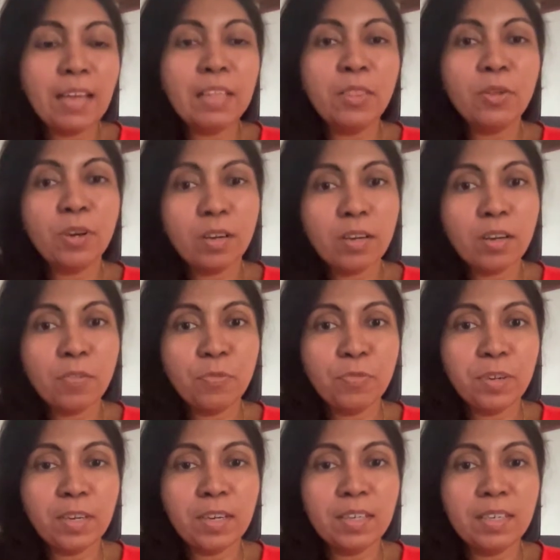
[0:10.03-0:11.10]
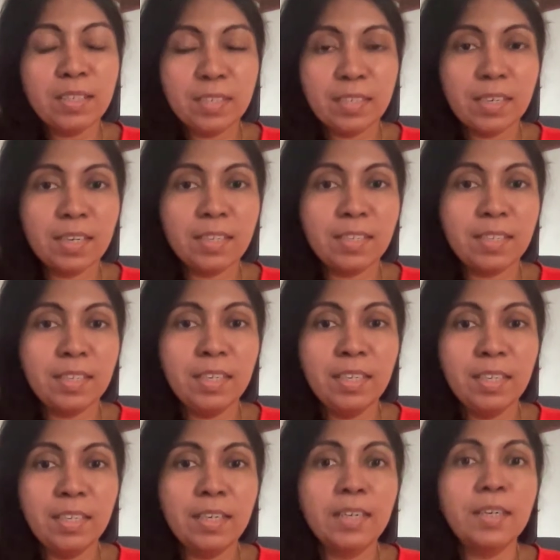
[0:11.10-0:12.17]
thought of
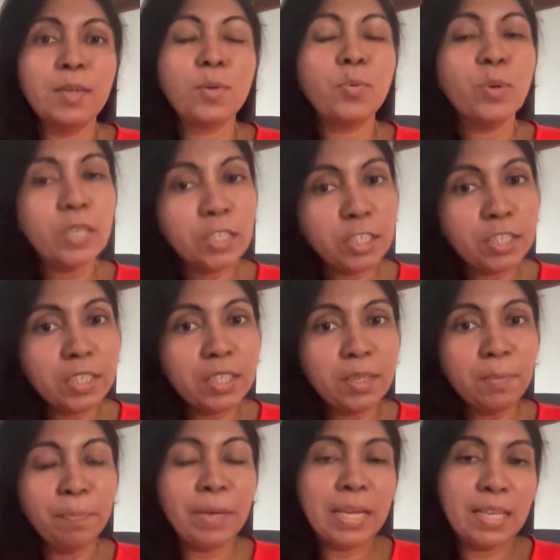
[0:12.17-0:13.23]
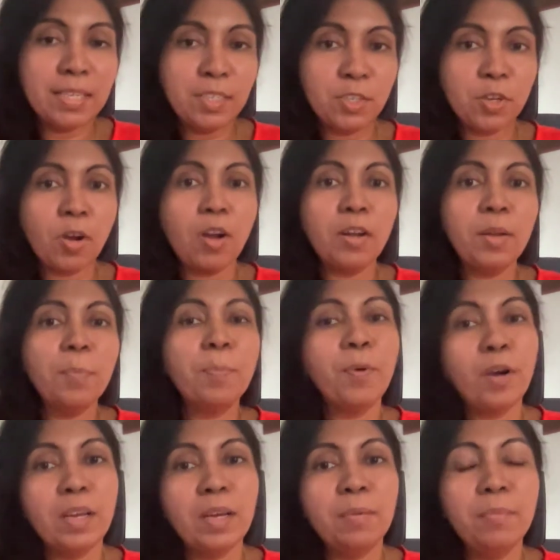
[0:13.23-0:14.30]
discussing a question based on a
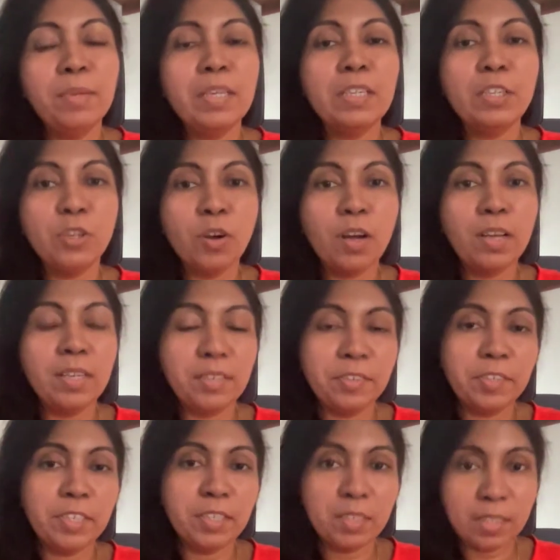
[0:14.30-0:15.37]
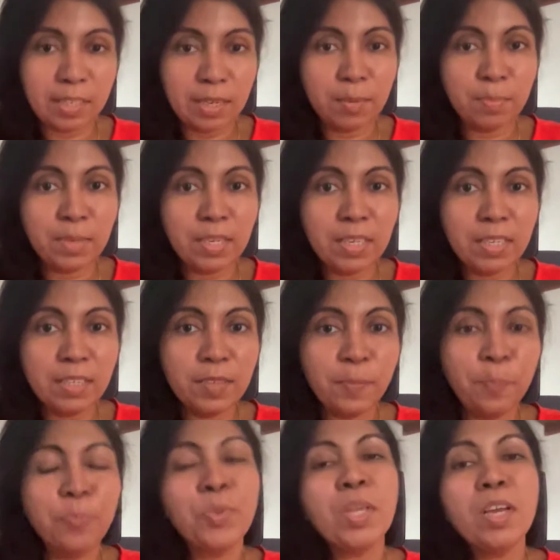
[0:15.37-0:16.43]
poem in your literature syllabus.
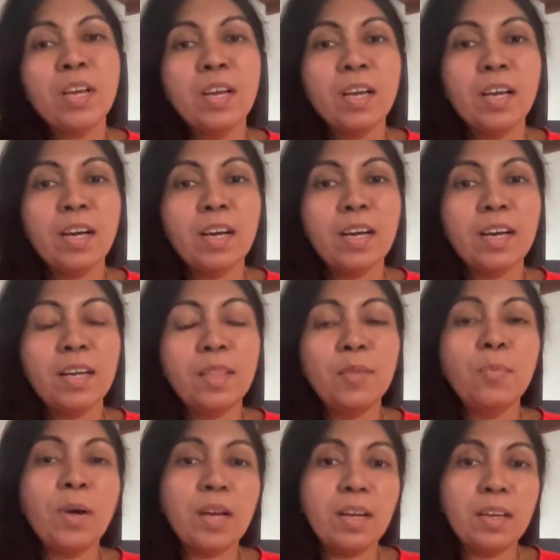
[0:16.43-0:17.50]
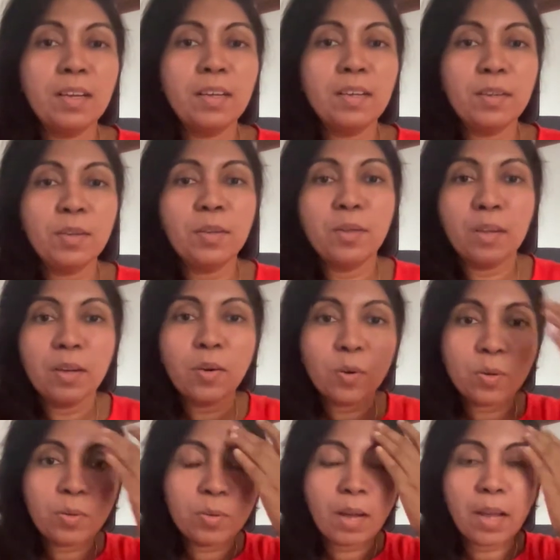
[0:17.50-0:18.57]

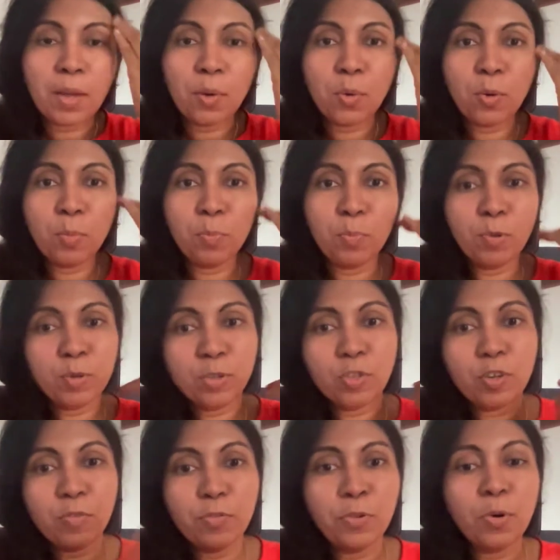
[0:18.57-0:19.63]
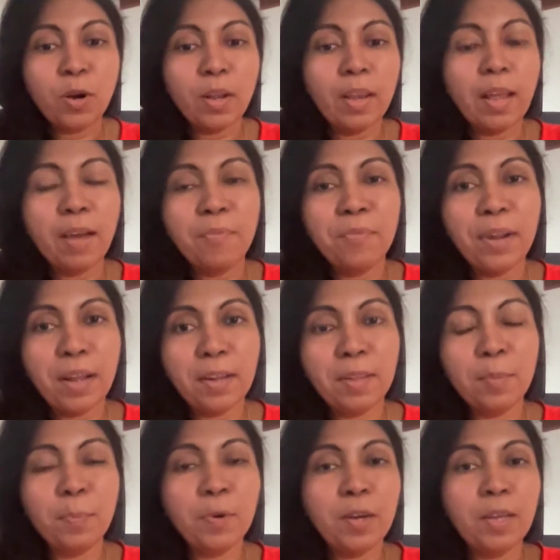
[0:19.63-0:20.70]
I hope most of you all have done
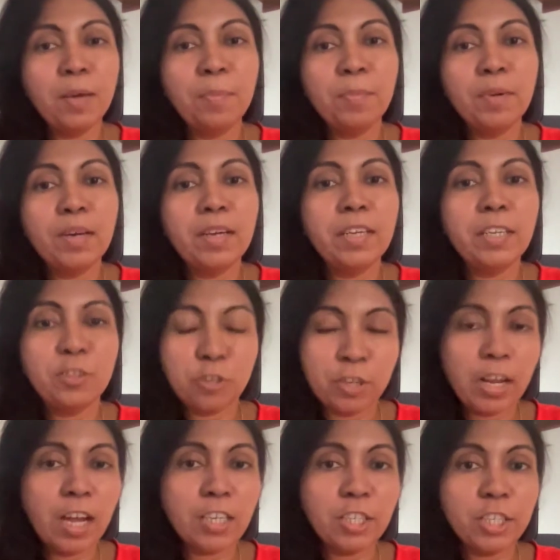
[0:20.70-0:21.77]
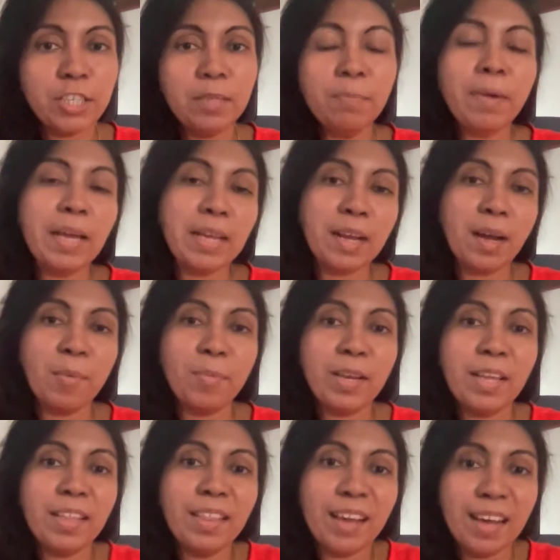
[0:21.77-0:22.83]
the poem Introduction by
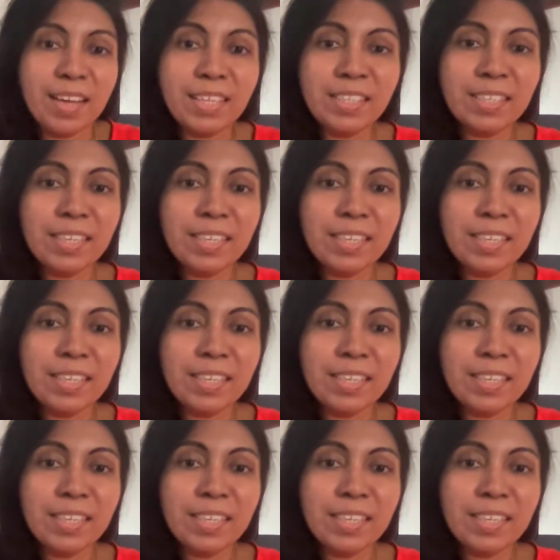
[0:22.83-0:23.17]
Kamala.